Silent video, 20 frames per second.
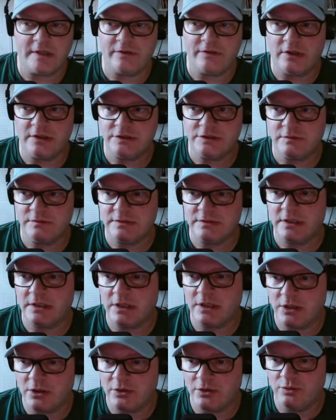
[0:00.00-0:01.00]
I thought she was
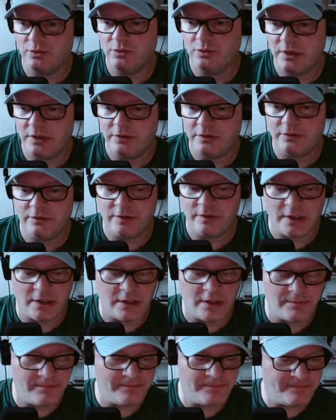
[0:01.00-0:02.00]
going to go with
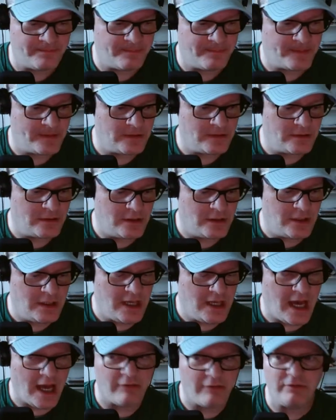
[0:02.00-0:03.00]

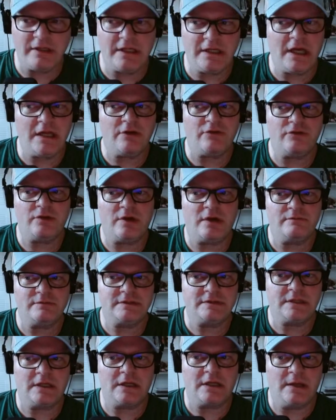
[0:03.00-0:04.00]
I really kind of thought it
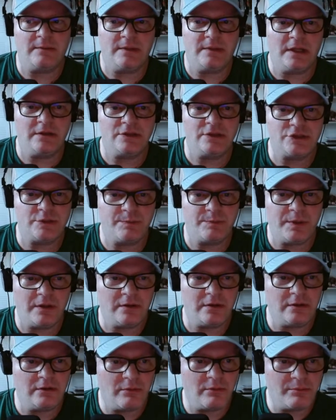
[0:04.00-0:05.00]
was going to come down to
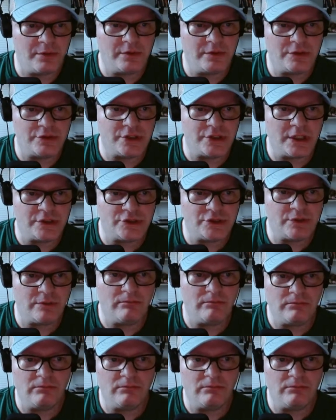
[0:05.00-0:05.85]
Shapiro or Buttigieg,